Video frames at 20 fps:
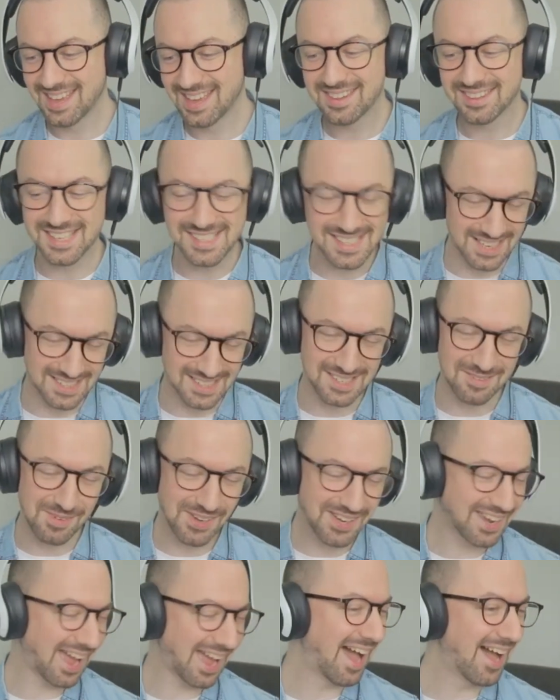The texting
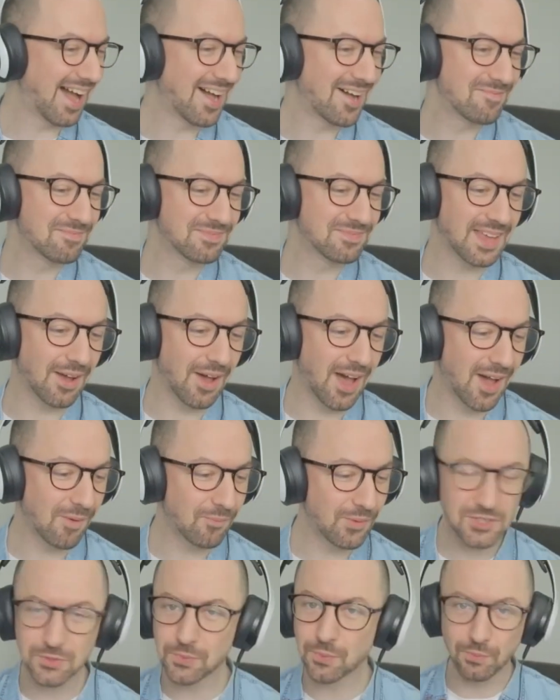book, um, uh,
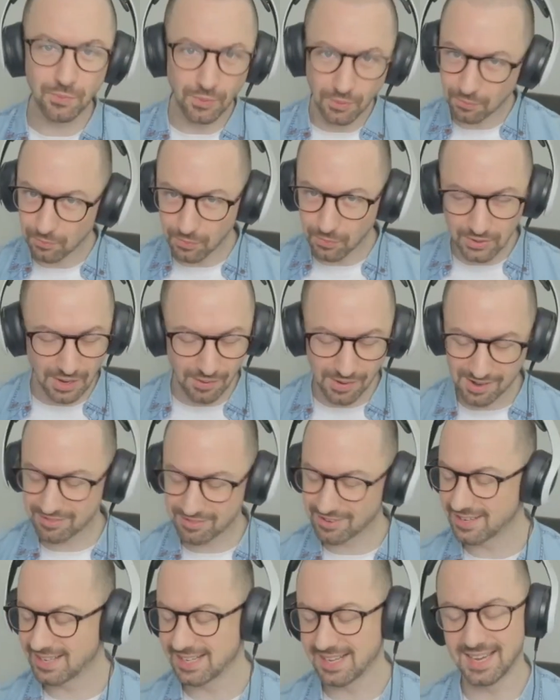which we'll we'll go over
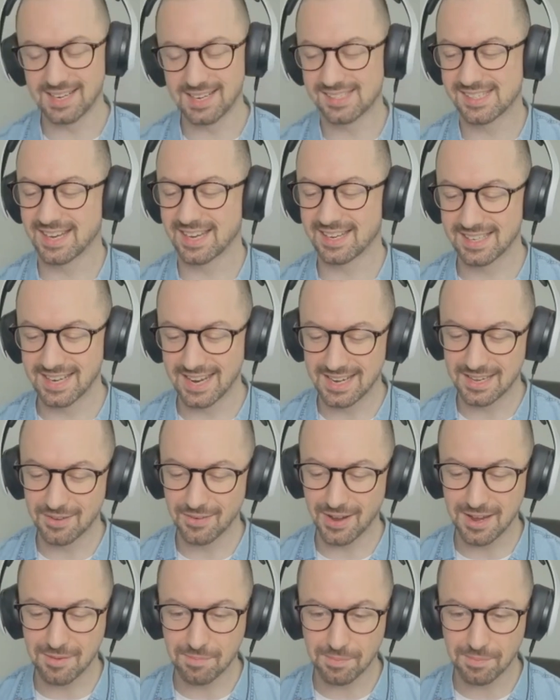in in a second anyway.